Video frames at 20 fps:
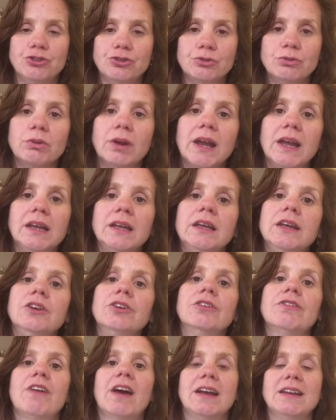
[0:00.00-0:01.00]
draining
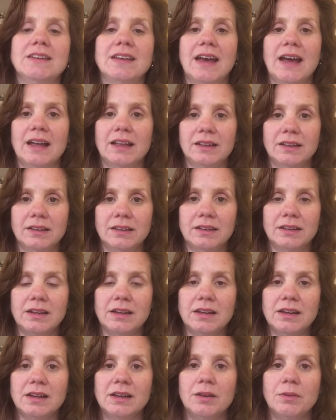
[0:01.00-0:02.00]
your
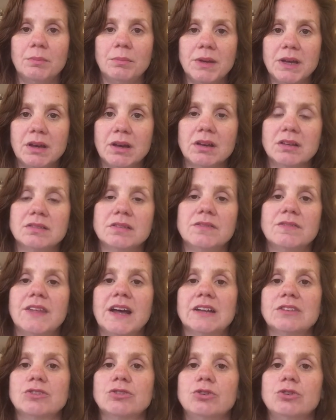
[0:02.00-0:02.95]
vitality because of that?